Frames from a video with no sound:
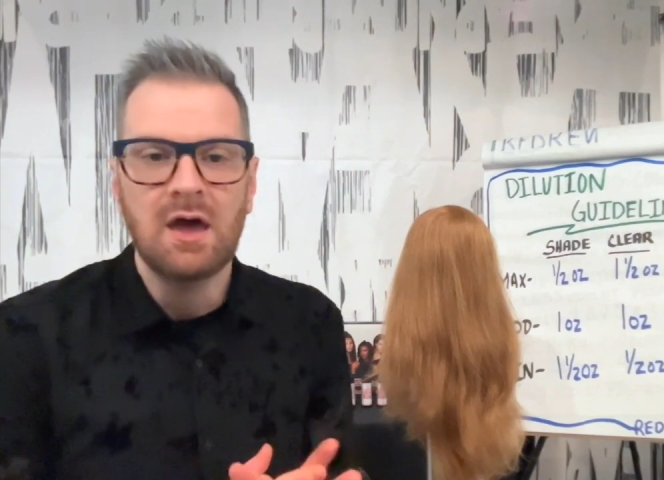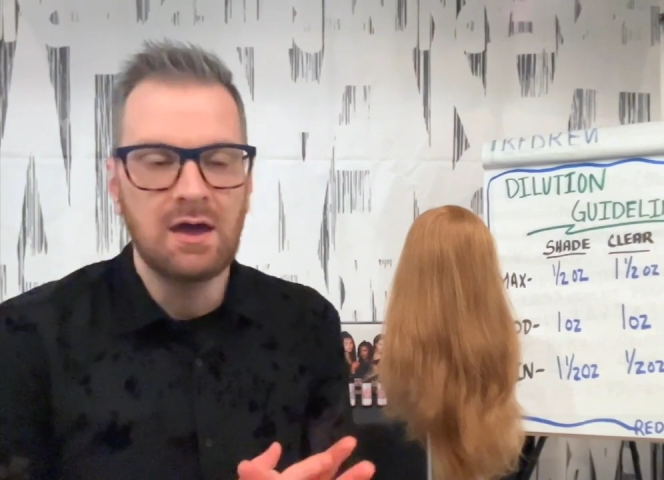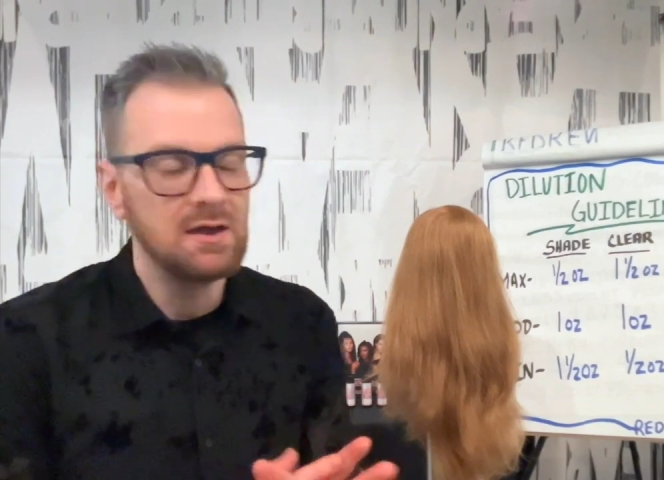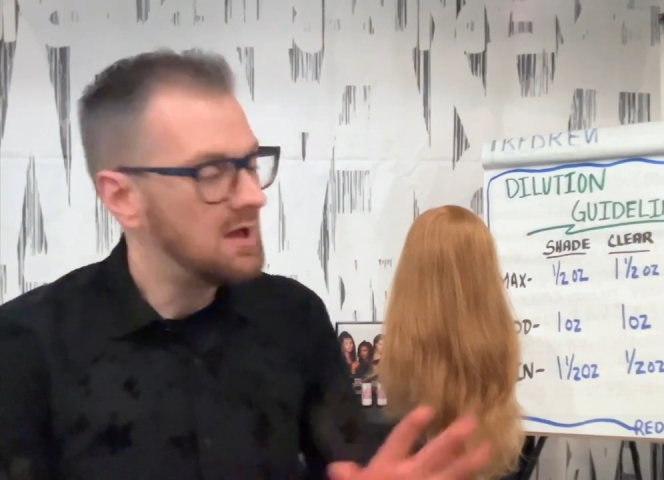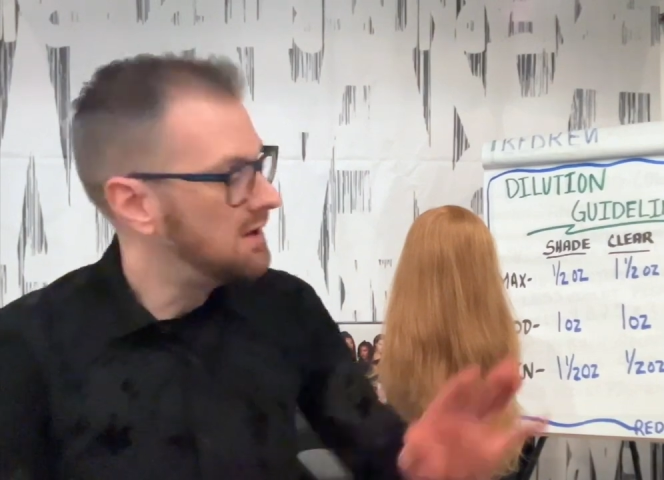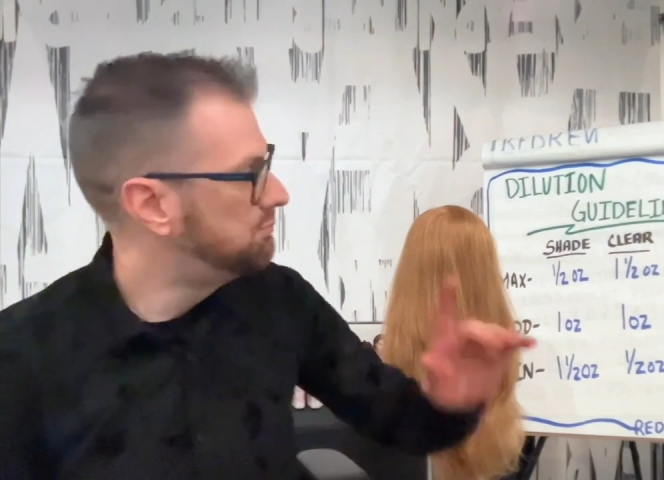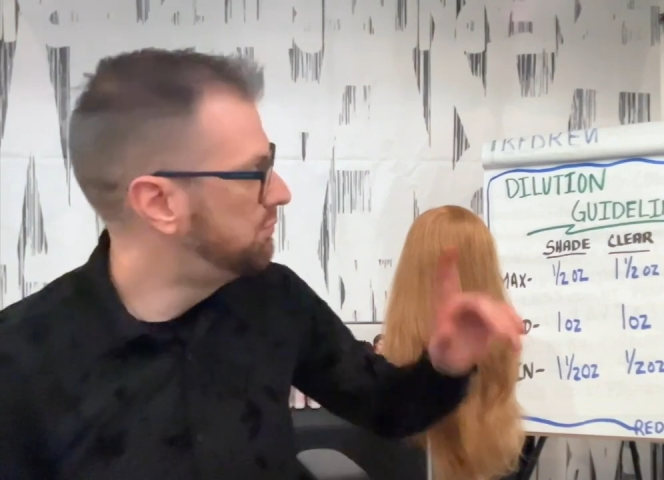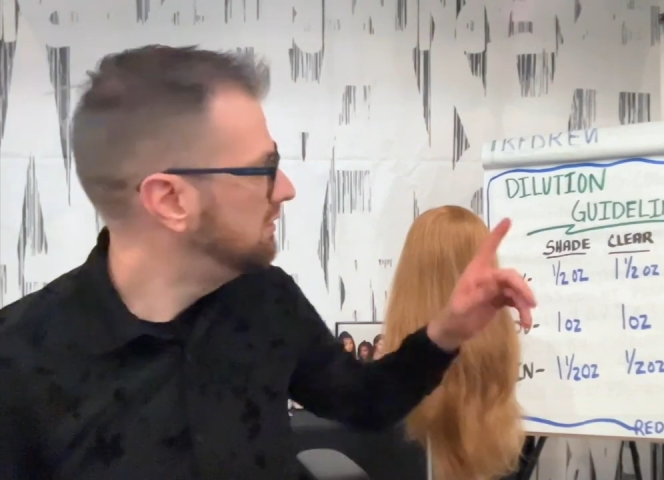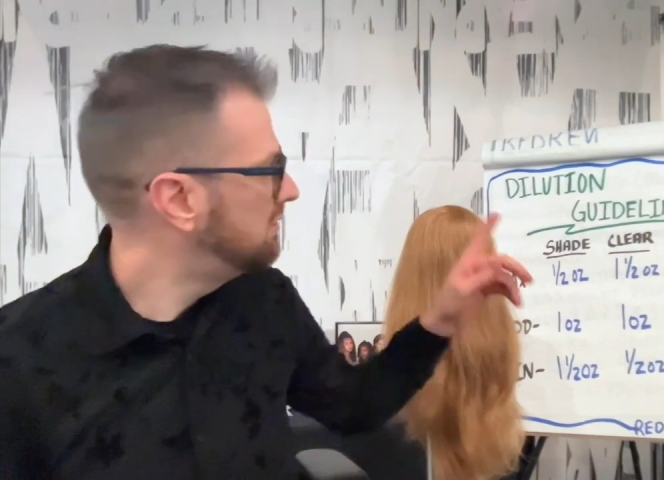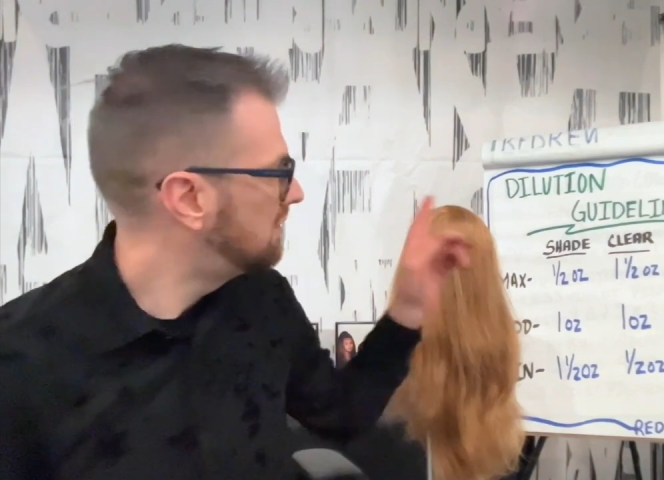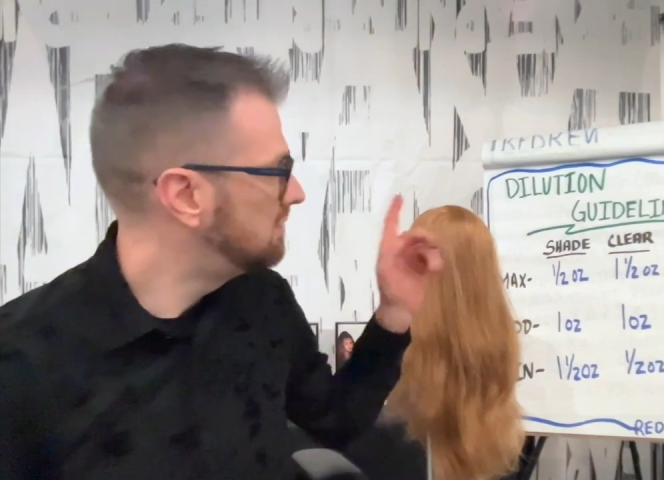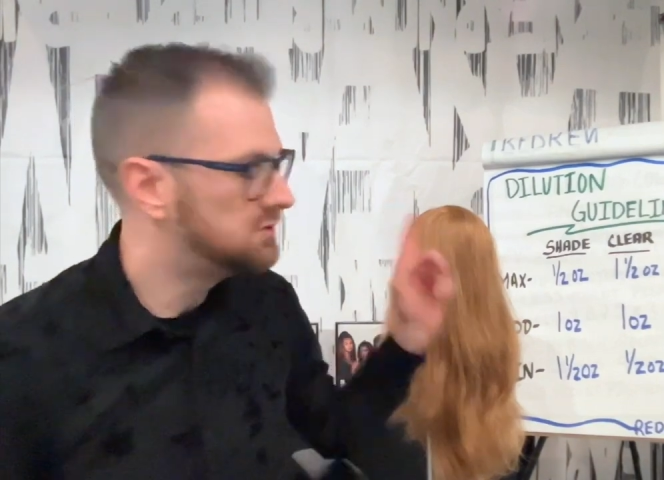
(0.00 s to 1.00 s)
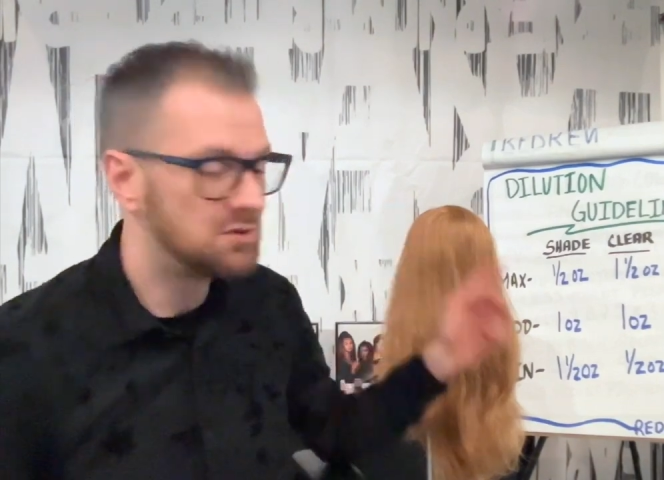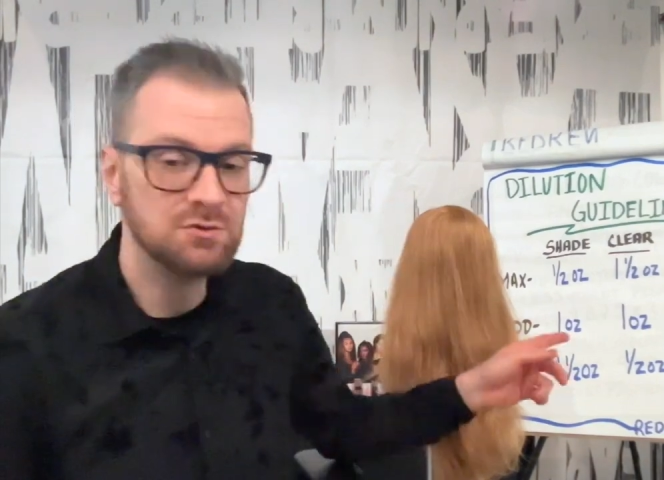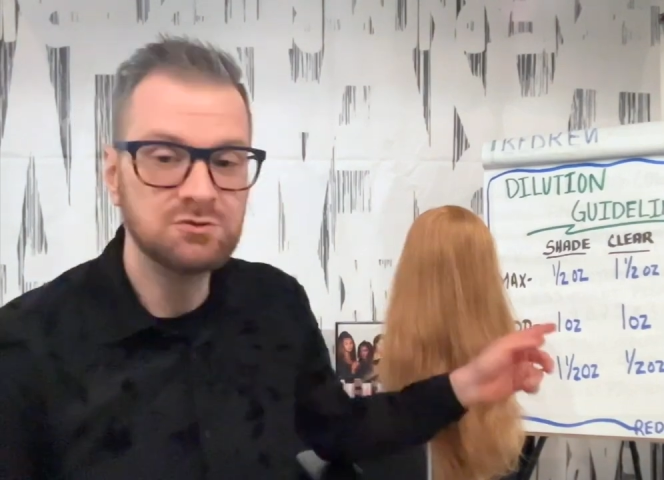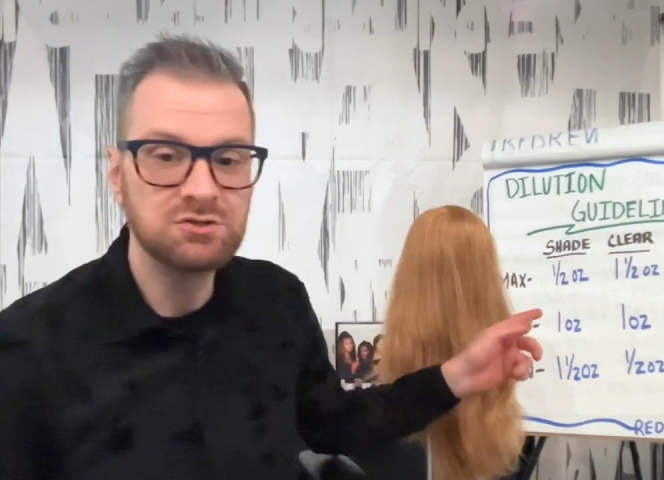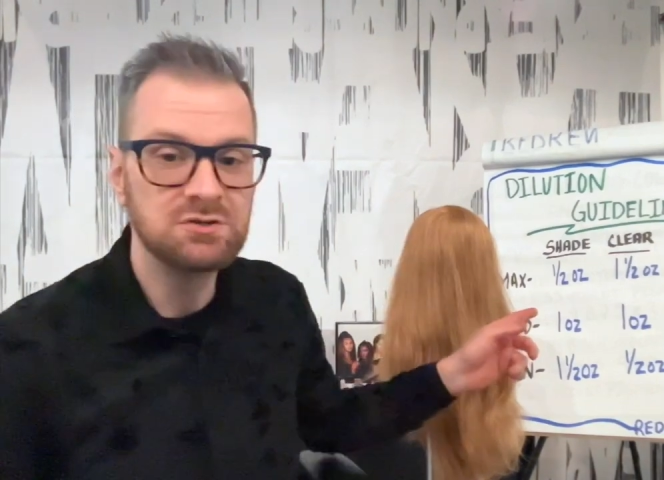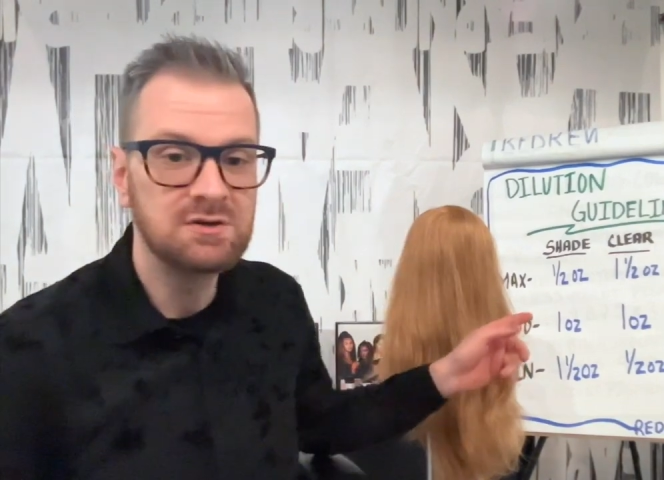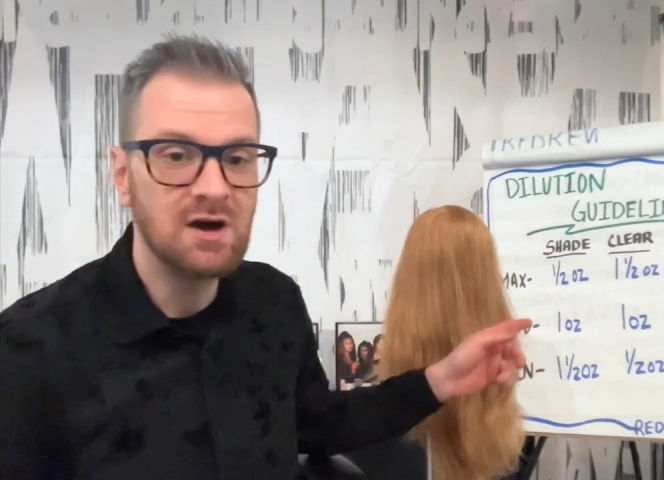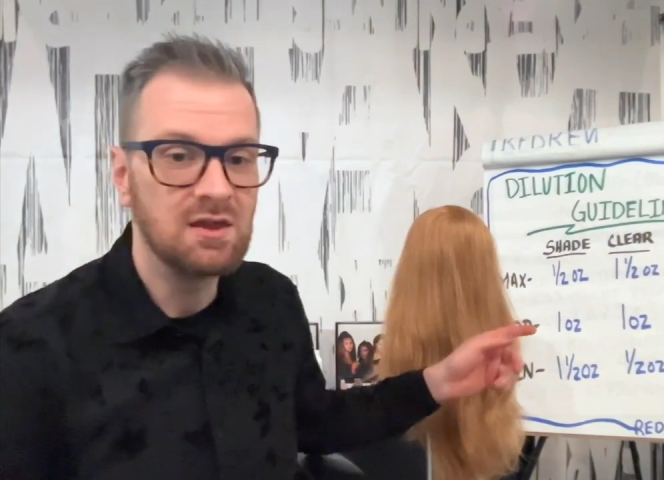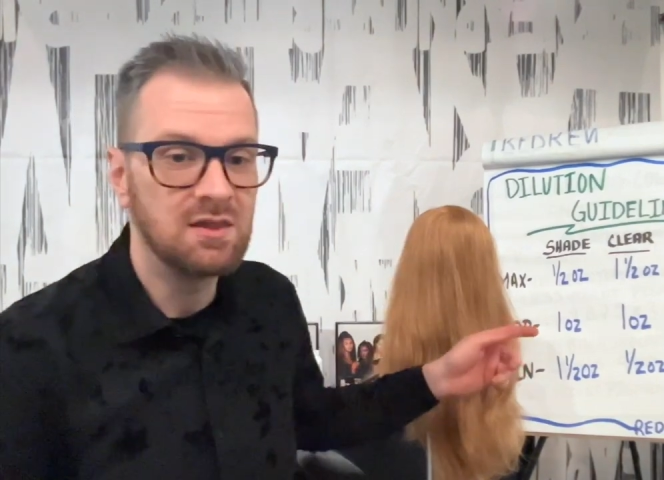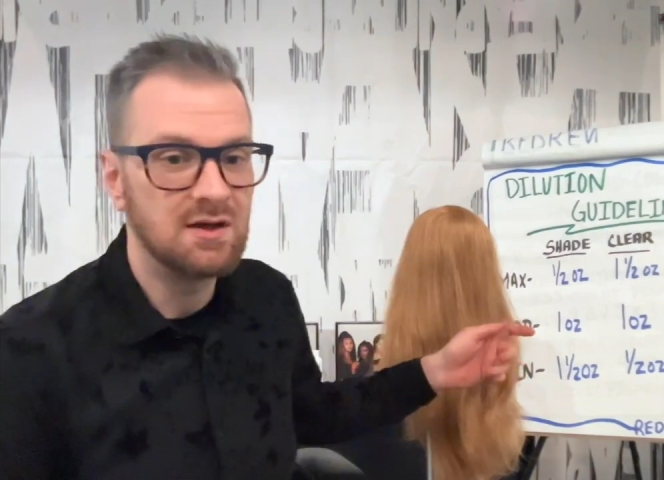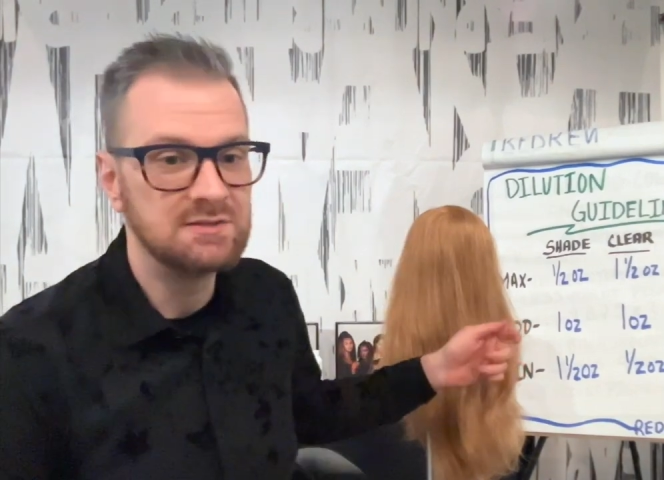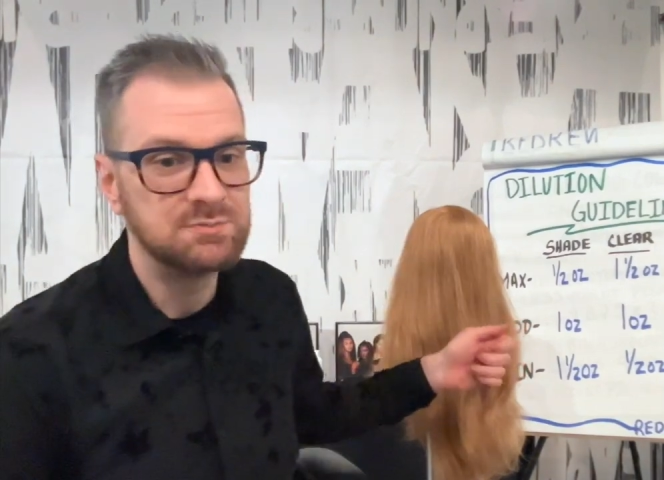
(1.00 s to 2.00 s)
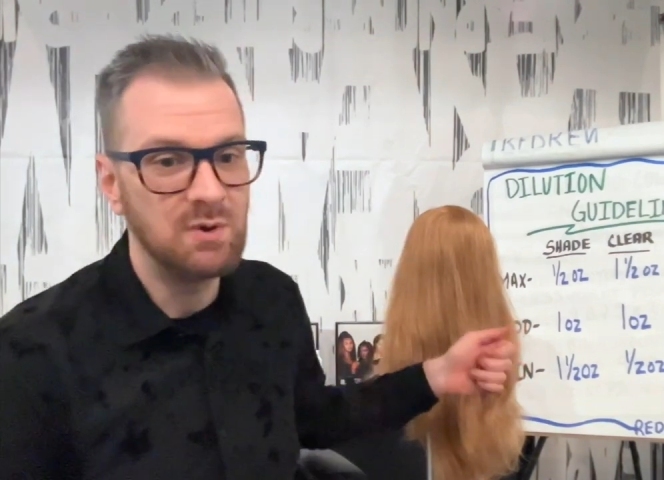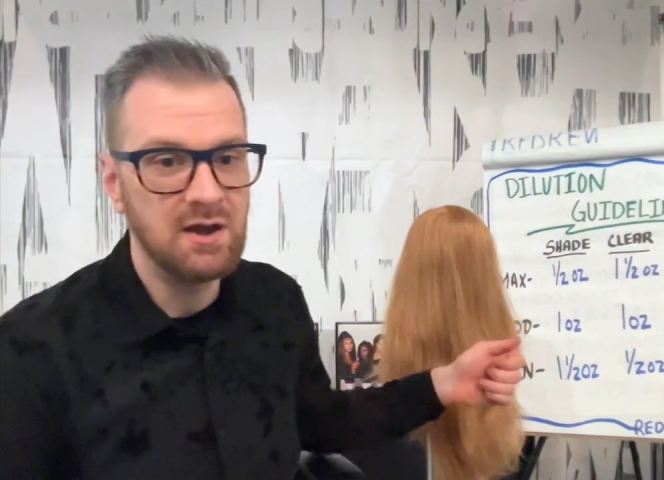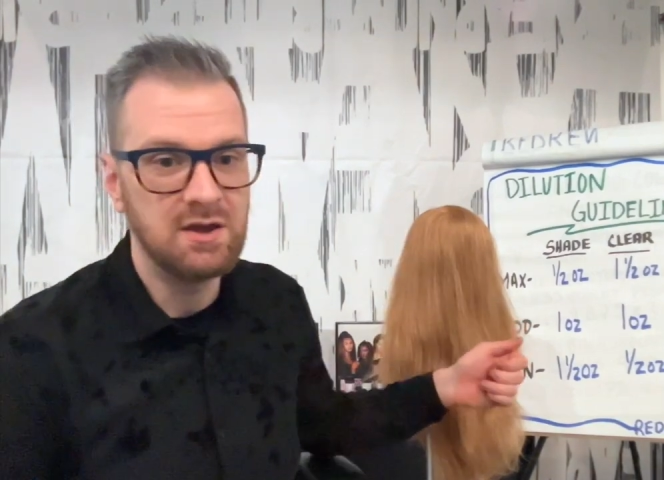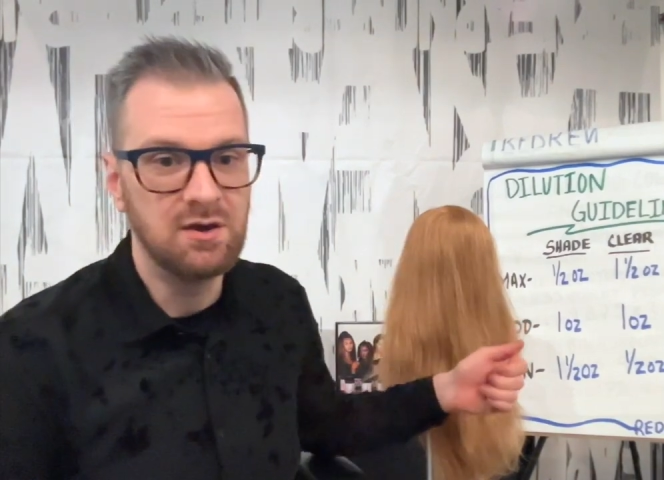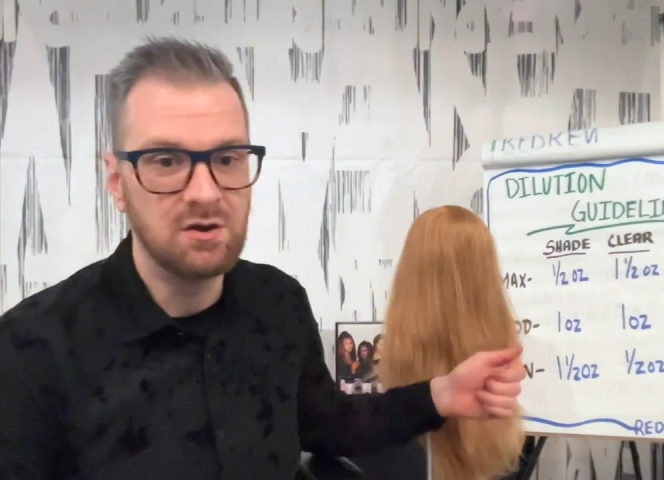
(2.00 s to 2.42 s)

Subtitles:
And I put our dilution guidelines back